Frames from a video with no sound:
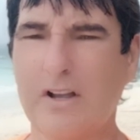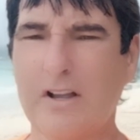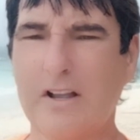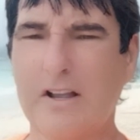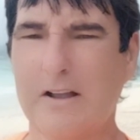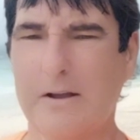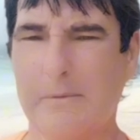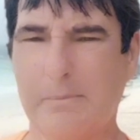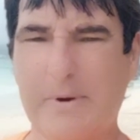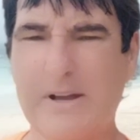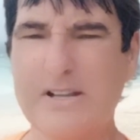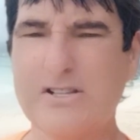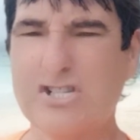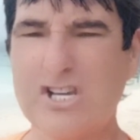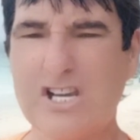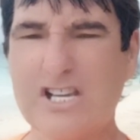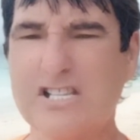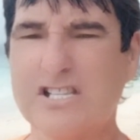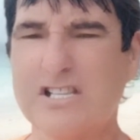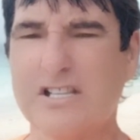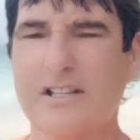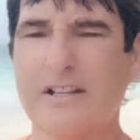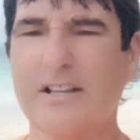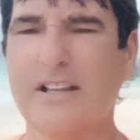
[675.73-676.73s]
But
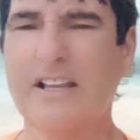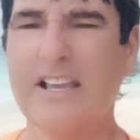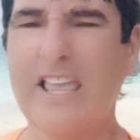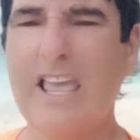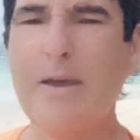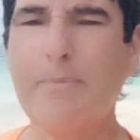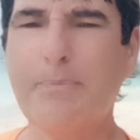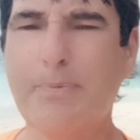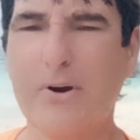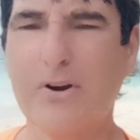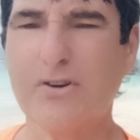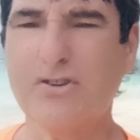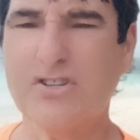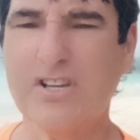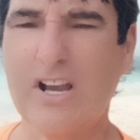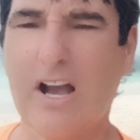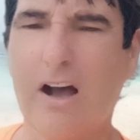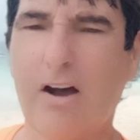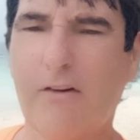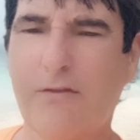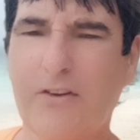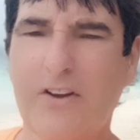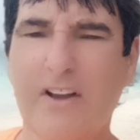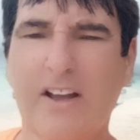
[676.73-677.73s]
just keep
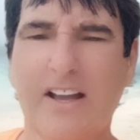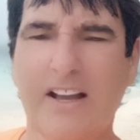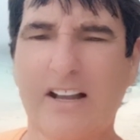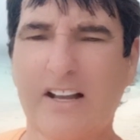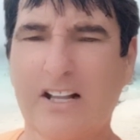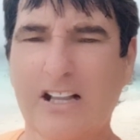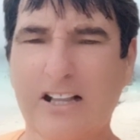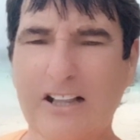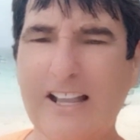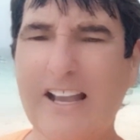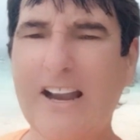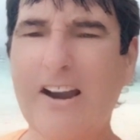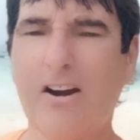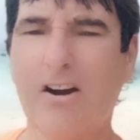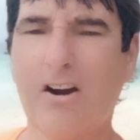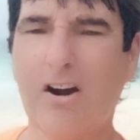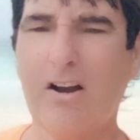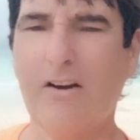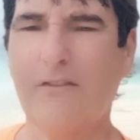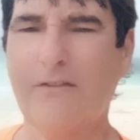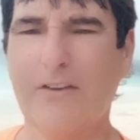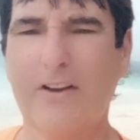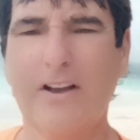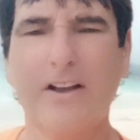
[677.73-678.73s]
yourself clear
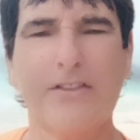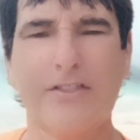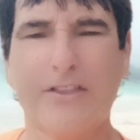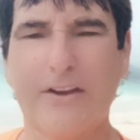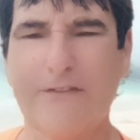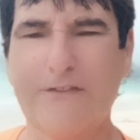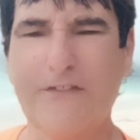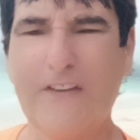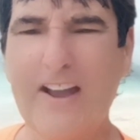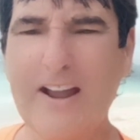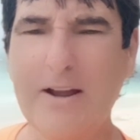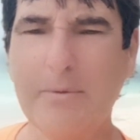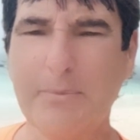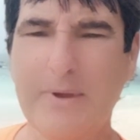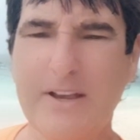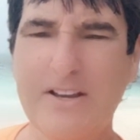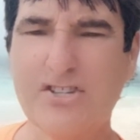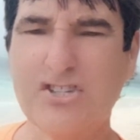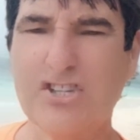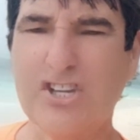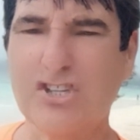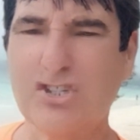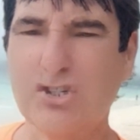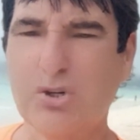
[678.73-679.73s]
of the family
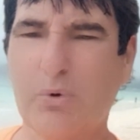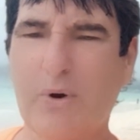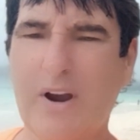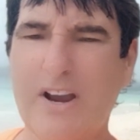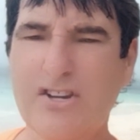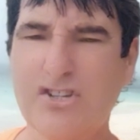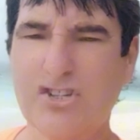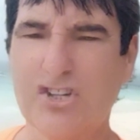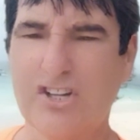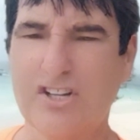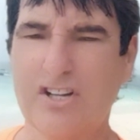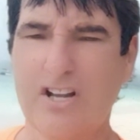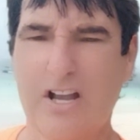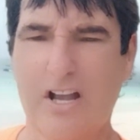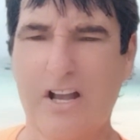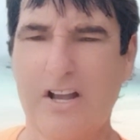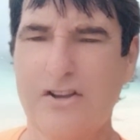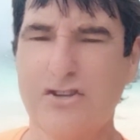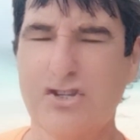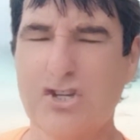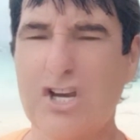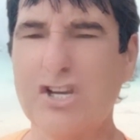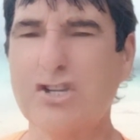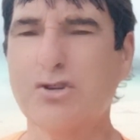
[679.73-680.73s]
situation.
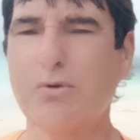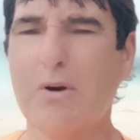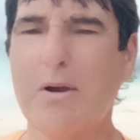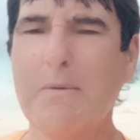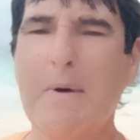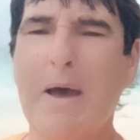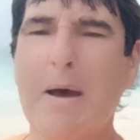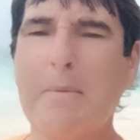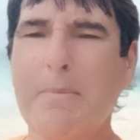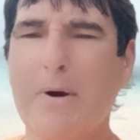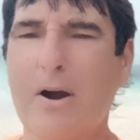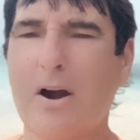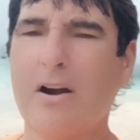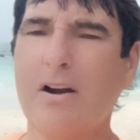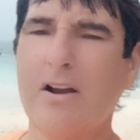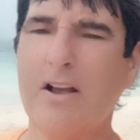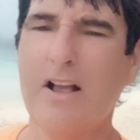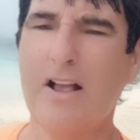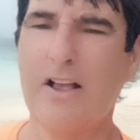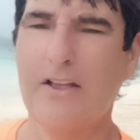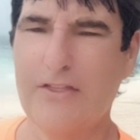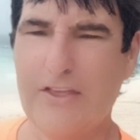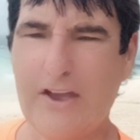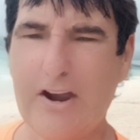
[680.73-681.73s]
Just remember,
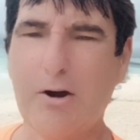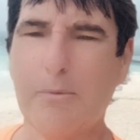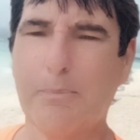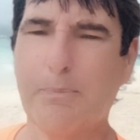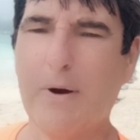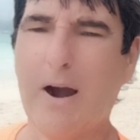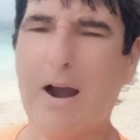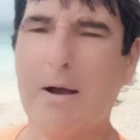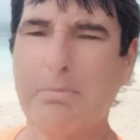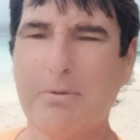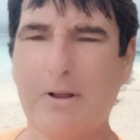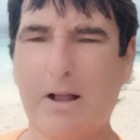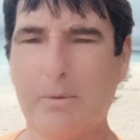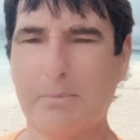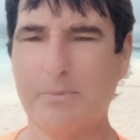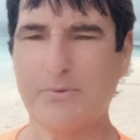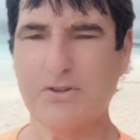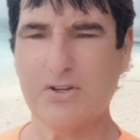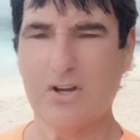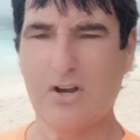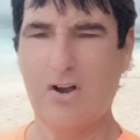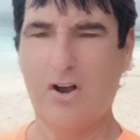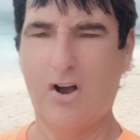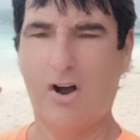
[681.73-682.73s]
their problems
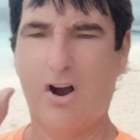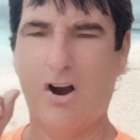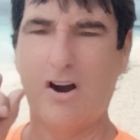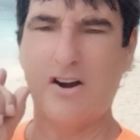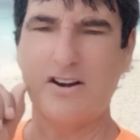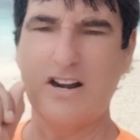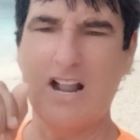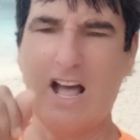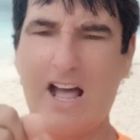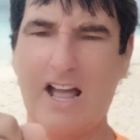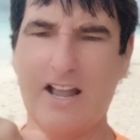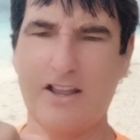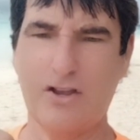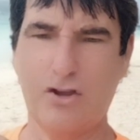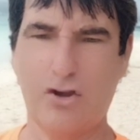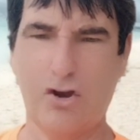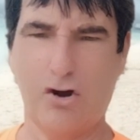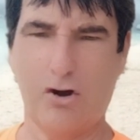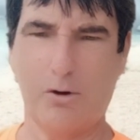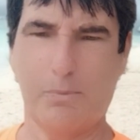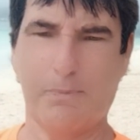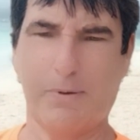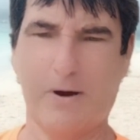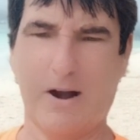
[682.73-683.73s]
are not
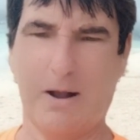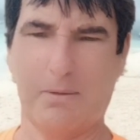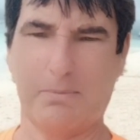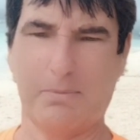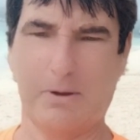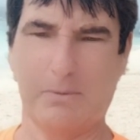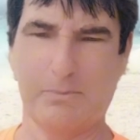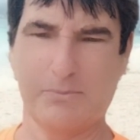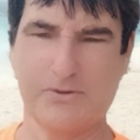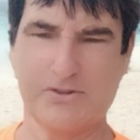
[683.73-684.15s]
your problems.